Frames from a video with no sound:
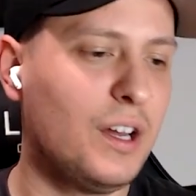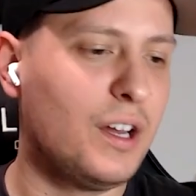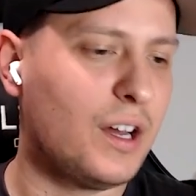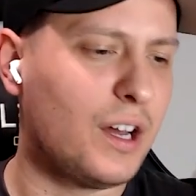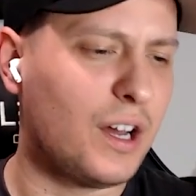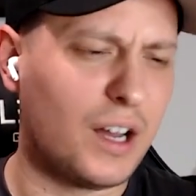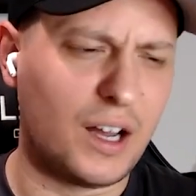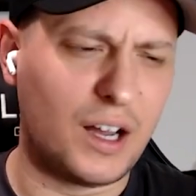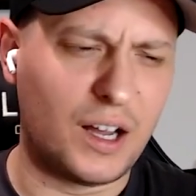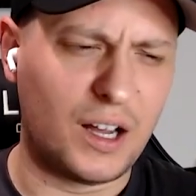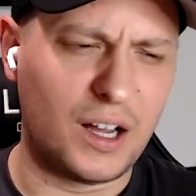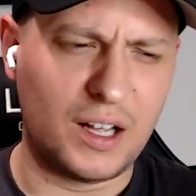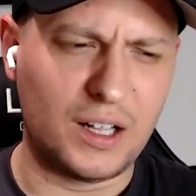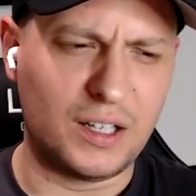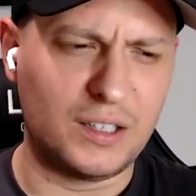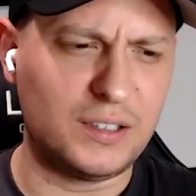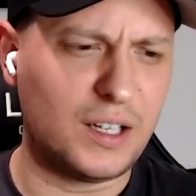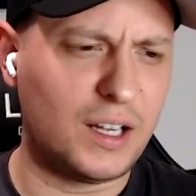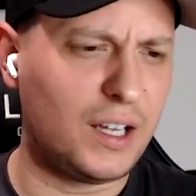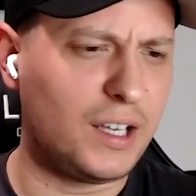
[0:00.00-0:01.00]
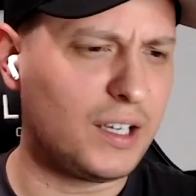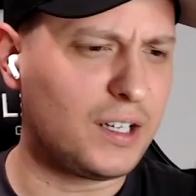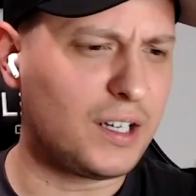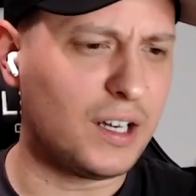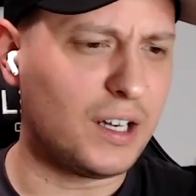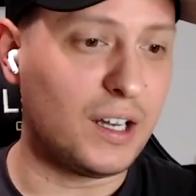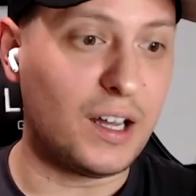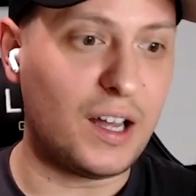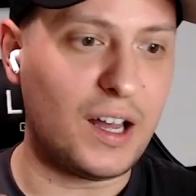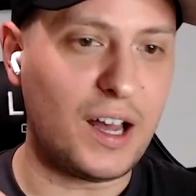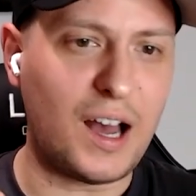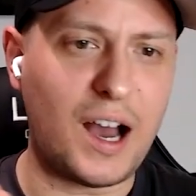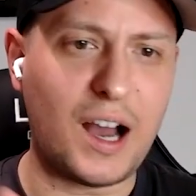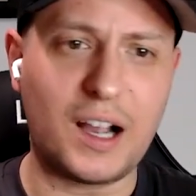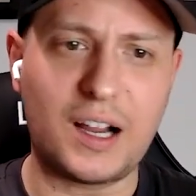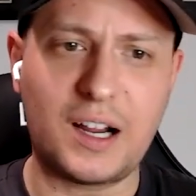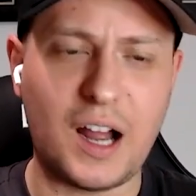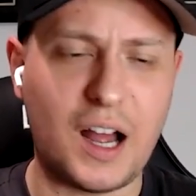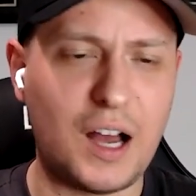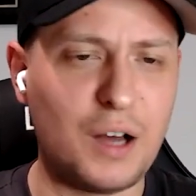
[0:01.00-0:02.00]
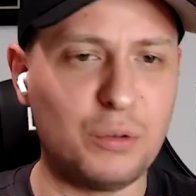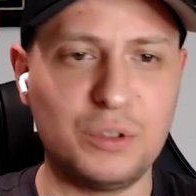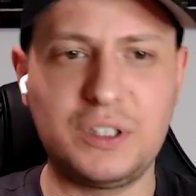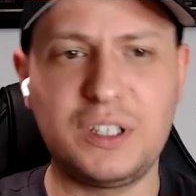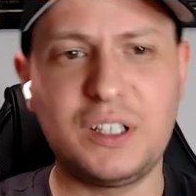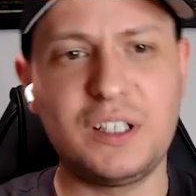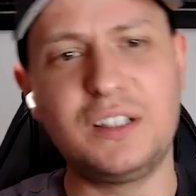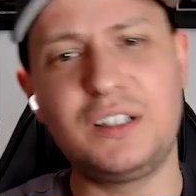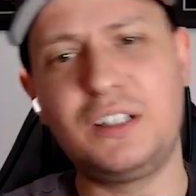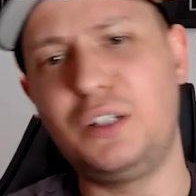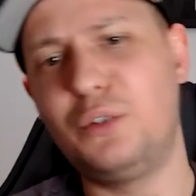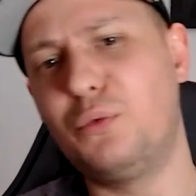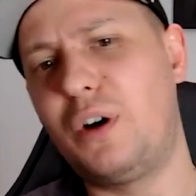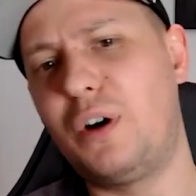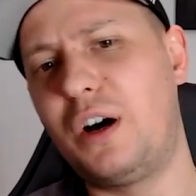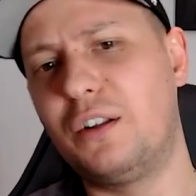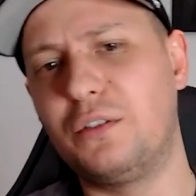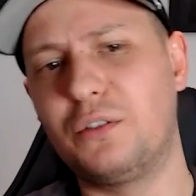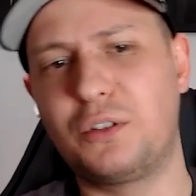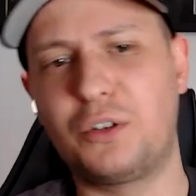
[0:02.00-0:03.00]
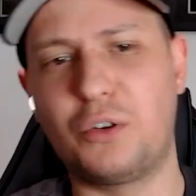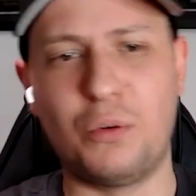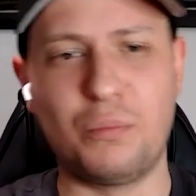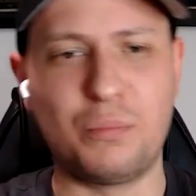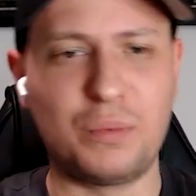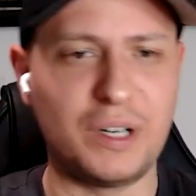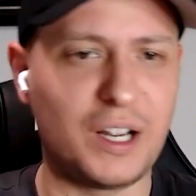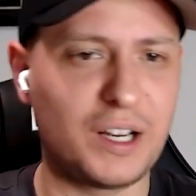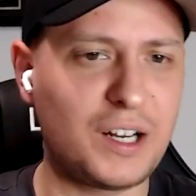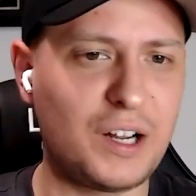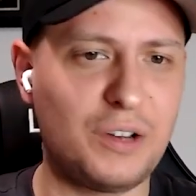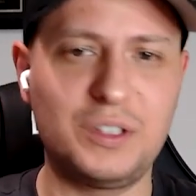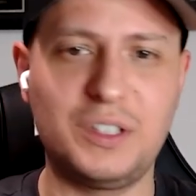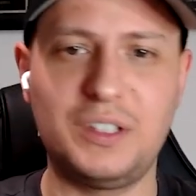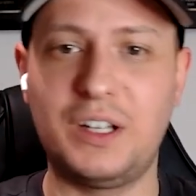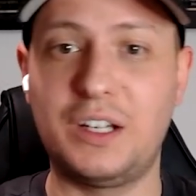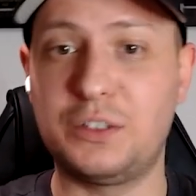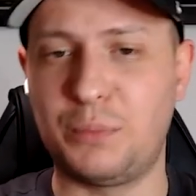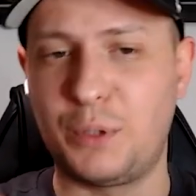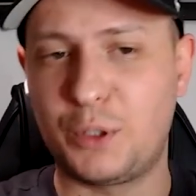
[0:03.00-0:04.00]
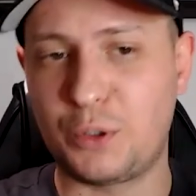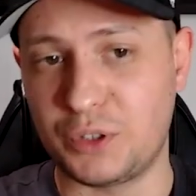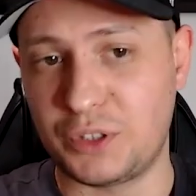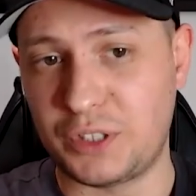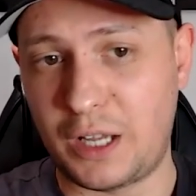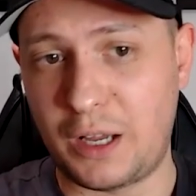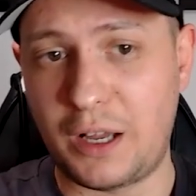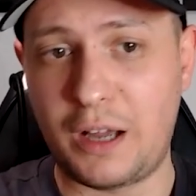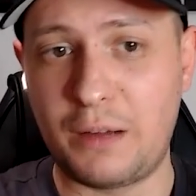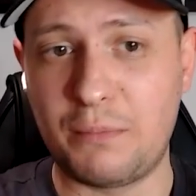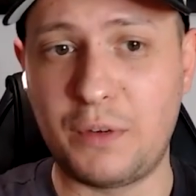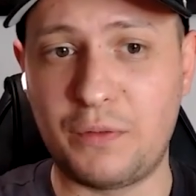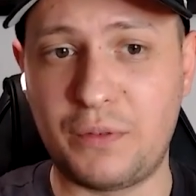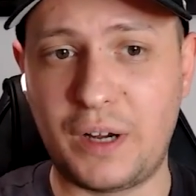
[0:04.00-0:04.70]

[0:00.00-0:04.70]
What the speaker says: accountant in one company, accountant in us because I'm a